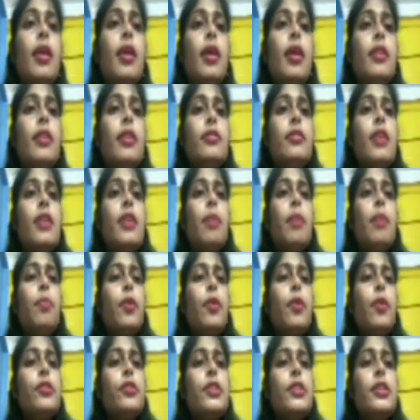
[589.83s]
The
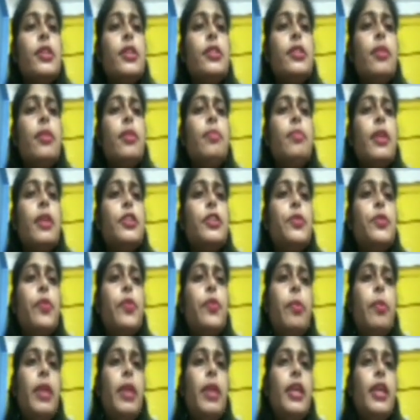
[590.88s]
process of
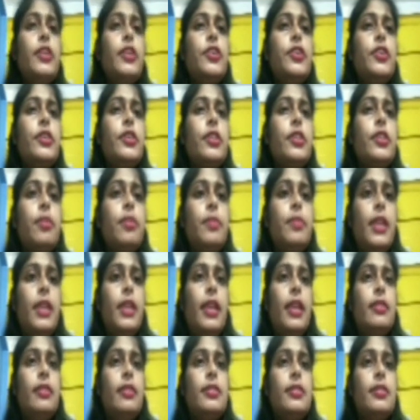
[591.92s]
transformations of
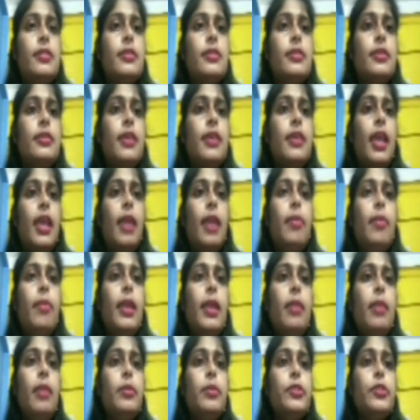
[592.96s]
things
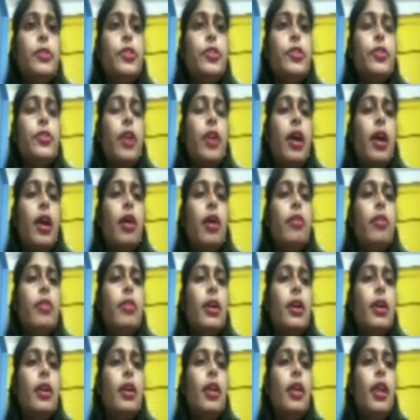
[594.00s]
available to
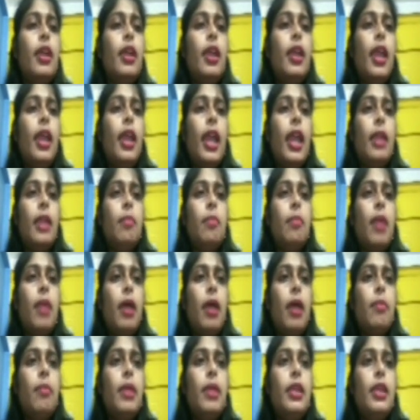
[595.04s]
our
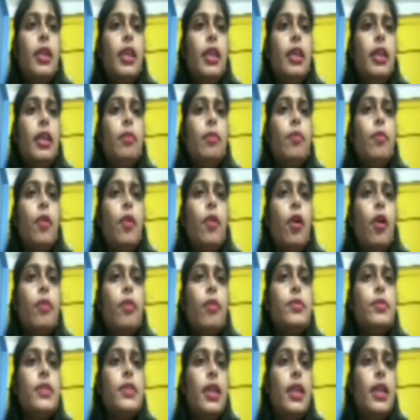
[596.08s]
environment
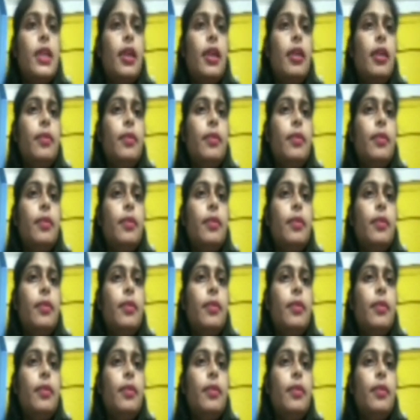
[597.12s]
involves a